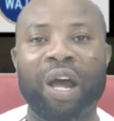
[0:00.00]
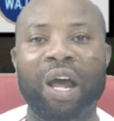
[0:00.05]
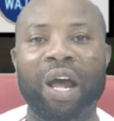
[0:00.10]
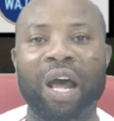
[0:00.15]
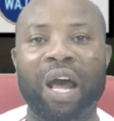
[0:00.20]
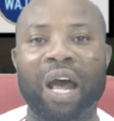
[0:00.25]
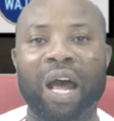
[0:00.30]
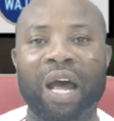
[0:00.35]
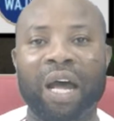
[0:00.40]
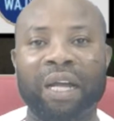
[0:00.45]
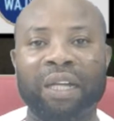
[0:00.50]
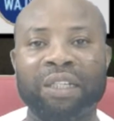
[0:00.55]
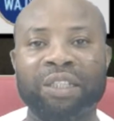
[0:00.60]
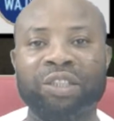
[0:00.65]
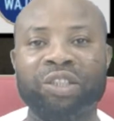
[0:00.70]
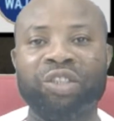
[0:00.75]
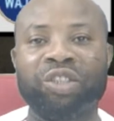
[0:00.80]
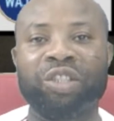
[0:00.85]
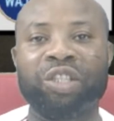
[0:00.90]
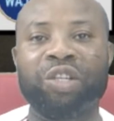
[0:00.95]

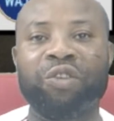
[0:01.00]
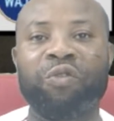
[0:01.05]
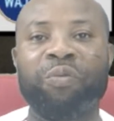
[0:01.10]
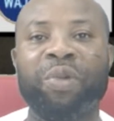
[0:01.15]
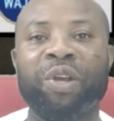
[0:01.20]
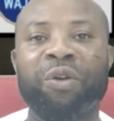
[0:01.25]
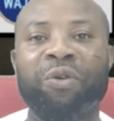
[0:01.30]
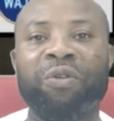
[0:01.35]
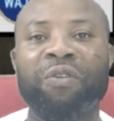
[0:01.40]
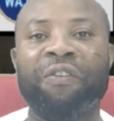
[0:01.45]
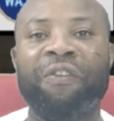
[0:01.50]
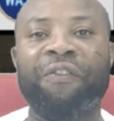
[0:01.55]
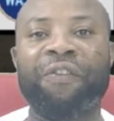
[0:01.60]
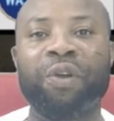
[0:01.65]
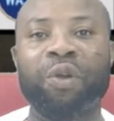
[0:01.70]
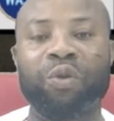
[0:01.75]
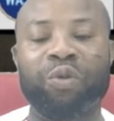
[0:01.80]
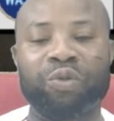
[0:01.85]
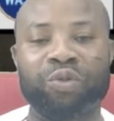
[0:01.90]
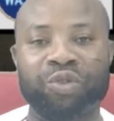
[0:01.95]
and you've been
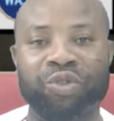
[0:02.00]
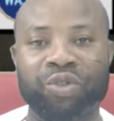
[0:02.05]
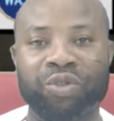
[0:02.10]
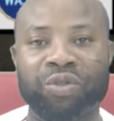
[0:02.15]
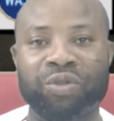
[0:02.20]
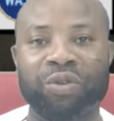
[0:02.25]
refused